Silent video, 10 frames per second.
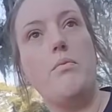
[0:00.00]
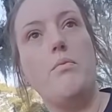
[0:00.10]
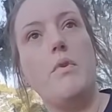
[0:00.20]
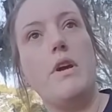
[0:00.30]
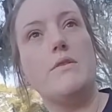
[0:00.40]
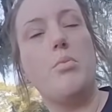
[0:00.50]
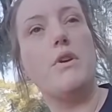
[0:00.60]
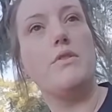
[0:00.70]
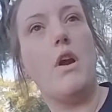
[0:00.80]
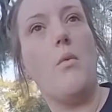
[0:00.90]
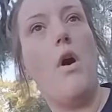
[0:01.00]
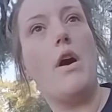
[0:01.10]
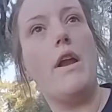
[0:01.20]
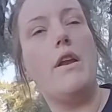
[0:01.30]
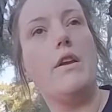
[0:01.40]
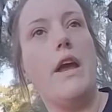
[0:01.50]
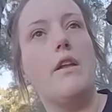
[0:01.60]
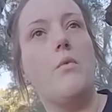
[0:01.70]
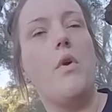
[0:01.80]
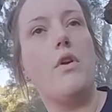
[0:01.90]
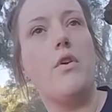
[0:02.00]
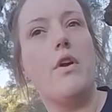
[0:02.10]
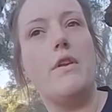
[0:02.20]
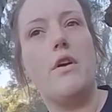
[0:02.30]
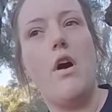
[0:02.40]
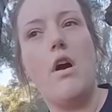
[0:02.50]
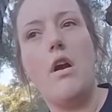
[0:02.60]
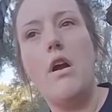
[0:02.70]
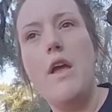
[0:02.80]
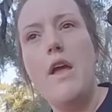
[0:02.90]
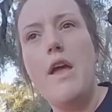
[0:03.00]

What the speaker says: because Bree started walking, and Caitlin wanted her in the car,